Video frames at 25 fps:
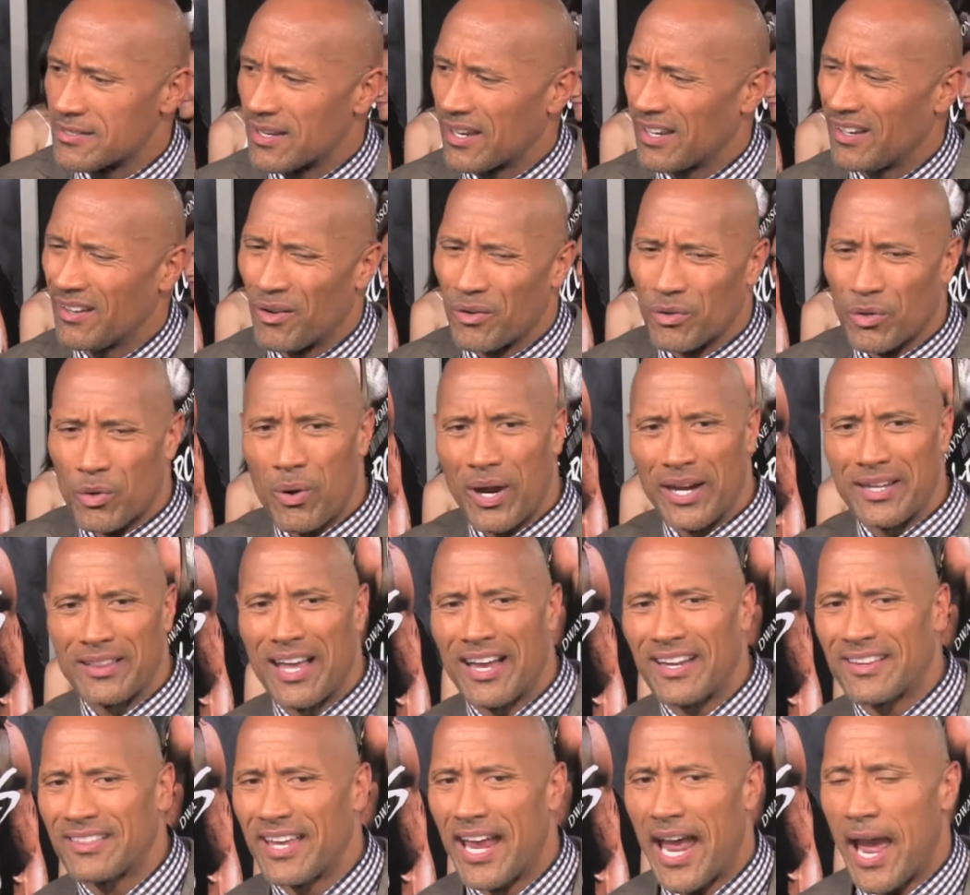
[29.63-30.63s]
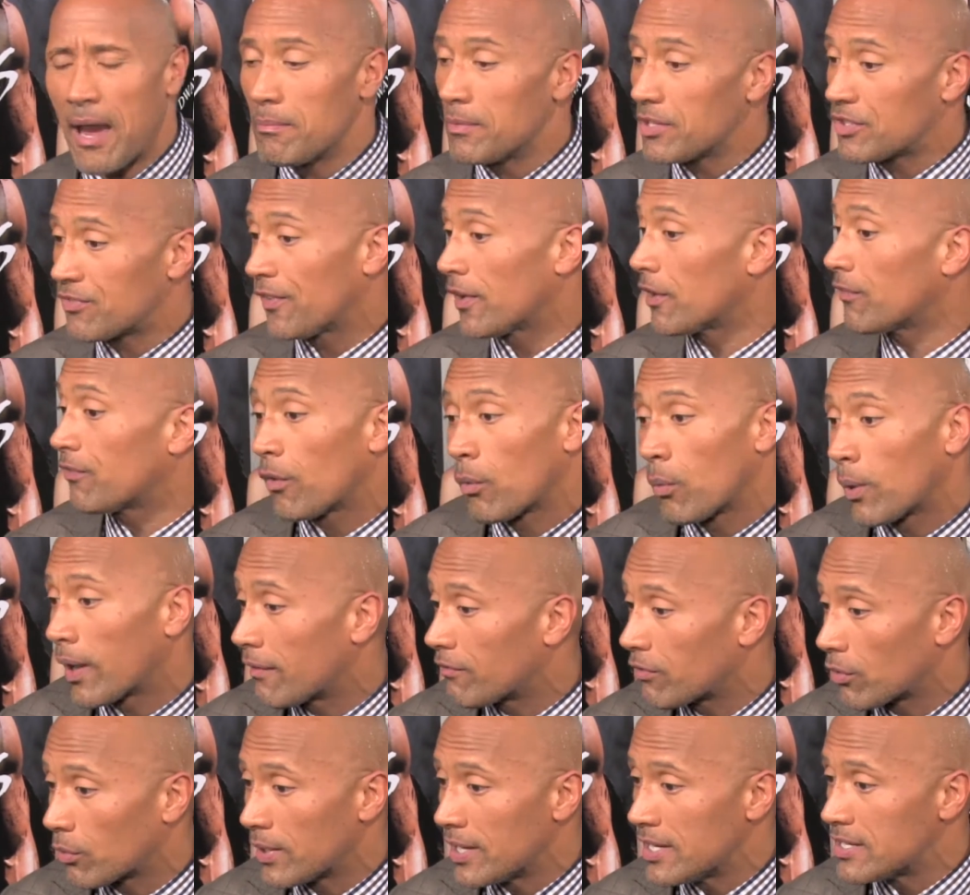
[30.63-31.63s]
they don't quite like the atmosphere for
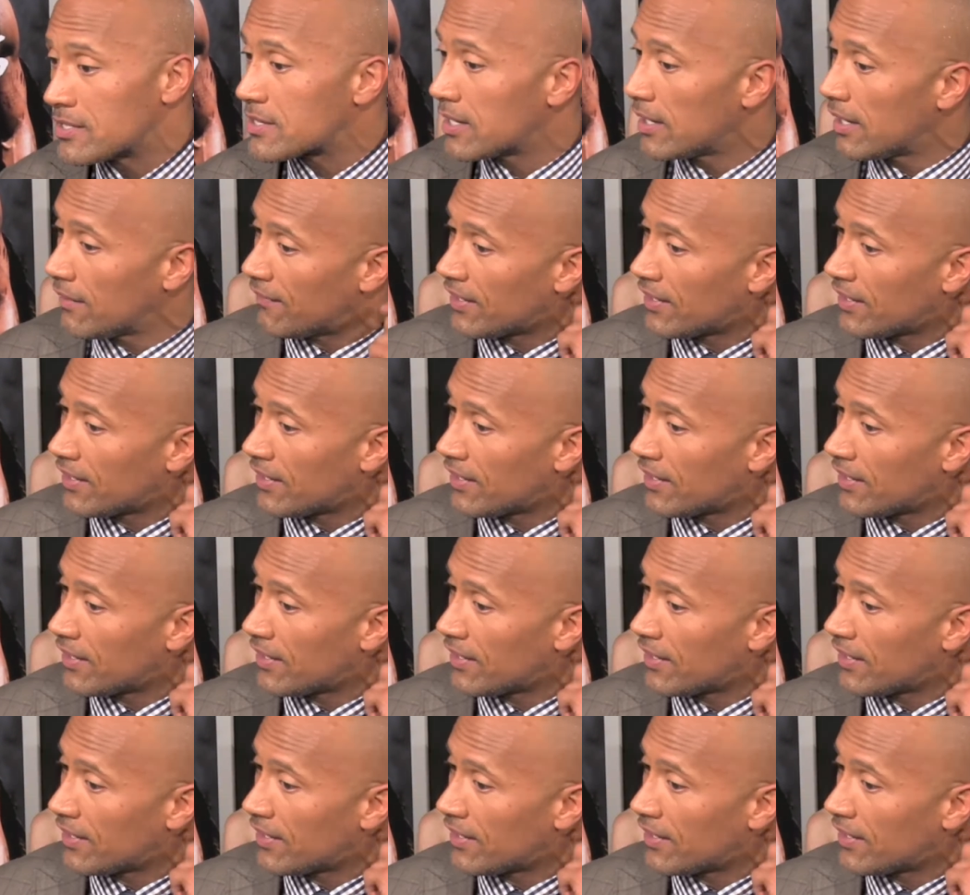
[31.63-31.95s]
whatever reason,